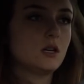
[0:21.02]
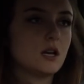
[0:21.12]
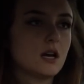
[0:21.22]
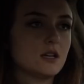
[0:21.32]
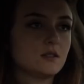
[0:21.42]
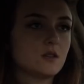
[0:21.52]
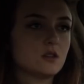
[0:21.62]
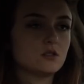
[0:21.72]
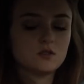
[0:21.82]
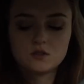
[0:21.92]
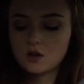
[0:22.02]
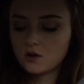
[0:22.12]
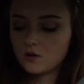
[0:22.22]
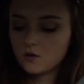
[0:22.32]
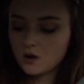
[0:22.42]
Hey guys,
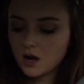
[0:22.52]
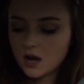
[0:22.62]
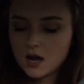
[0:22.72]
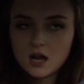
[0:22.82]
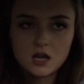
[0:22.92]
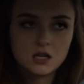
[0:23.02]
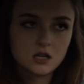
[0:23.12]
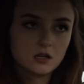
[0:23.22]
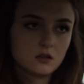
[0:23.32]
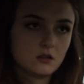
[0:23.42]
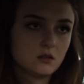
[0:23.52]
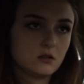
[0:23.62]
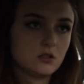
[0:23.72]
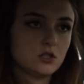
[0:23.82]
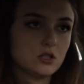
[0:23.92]
so I
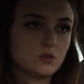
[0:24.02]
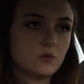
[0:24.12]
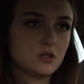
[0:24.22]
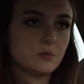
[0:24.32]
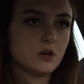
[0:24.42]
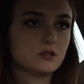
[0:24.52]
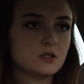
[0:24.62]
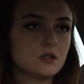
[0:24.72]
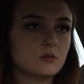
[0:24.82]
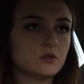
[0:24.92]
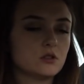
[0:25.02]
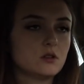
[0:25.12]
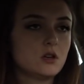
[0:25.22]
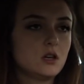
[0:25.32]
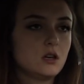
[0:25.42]
just went to Barnes and Noble,
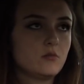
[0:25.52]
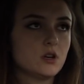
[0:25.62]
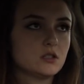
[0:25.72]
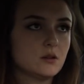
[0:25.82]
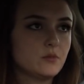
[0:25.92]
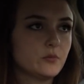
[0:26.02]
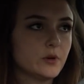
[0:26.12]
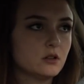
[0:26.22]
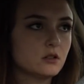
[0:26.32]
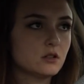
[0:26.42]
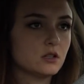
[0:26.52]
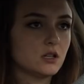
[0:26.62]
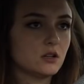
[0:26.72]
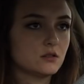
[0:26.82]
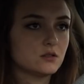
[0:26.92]
picked up a book,
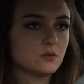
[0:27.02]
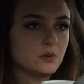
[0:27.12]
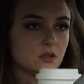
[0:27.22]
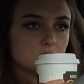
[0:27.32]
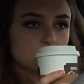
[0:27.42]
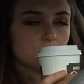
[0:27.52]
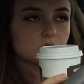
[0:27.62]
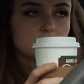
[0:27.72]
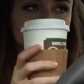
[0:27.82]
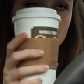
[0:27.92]
and I also picked up